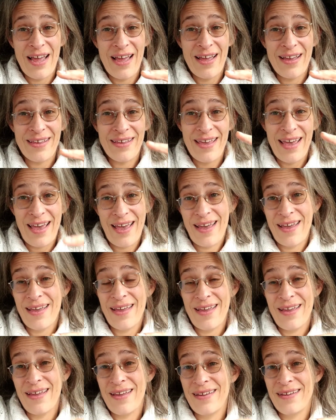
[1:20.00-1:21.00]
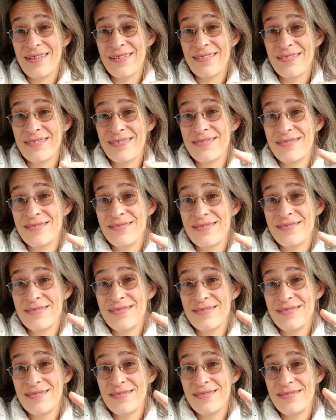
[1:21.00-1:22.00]
at Cathead
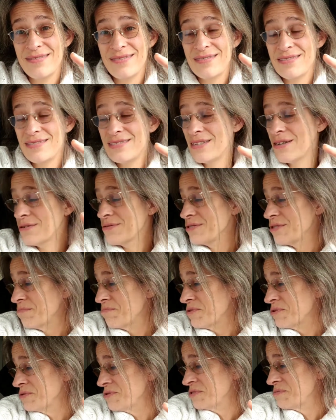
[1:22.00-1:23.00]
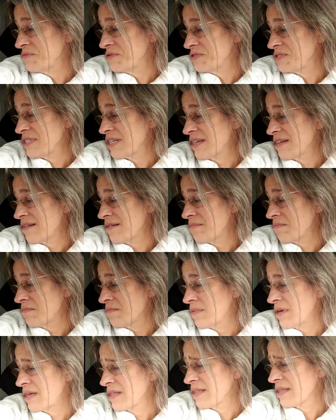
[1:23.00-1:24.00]
Delta Blues Museum,
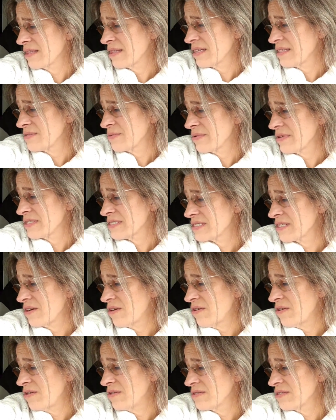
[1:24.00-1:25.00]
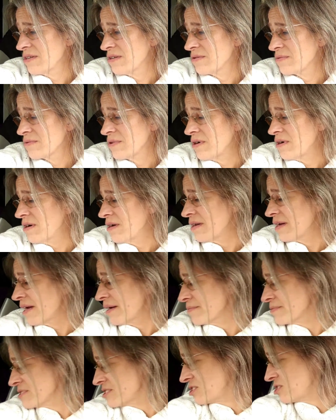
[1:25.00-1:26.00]
I think that's what it's called. Oh God, I
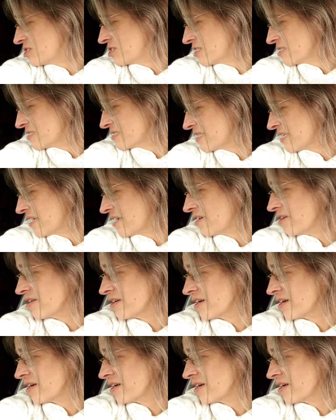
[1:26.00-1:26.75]
was just there